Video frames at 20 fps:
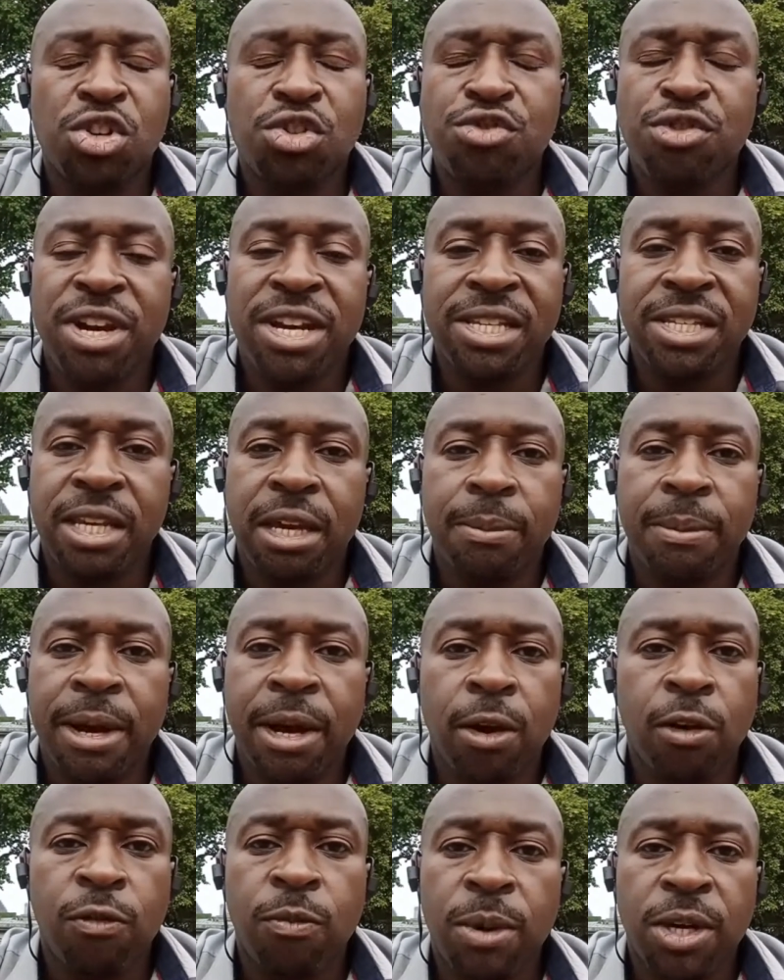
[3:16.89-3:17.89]
crazy
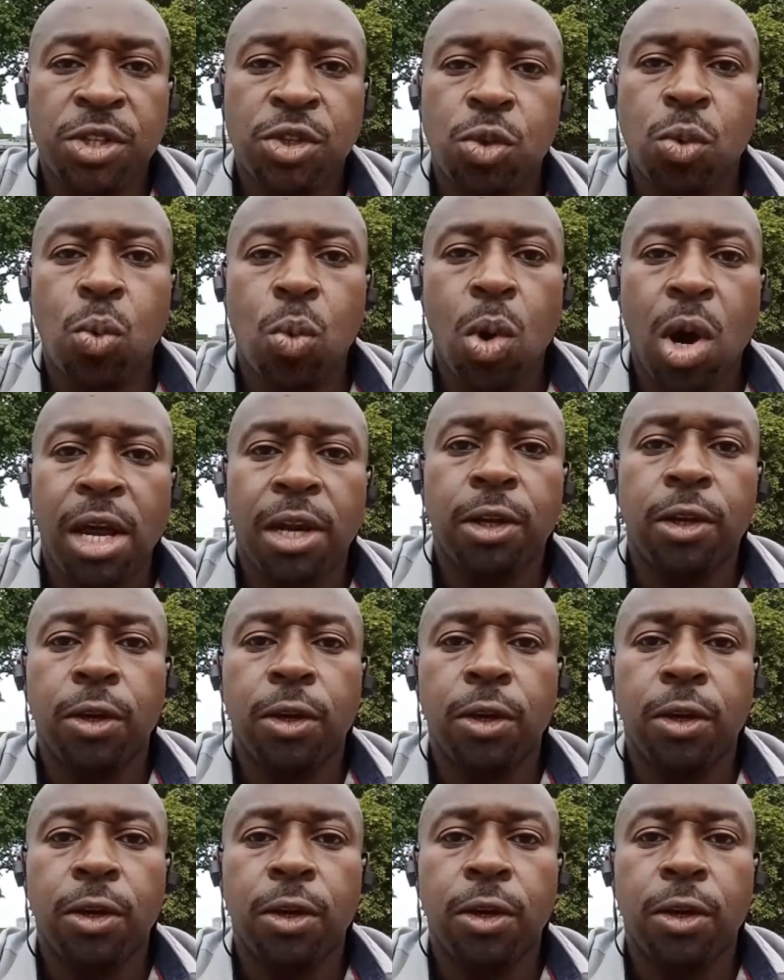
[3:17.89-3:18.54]
amount of muscle while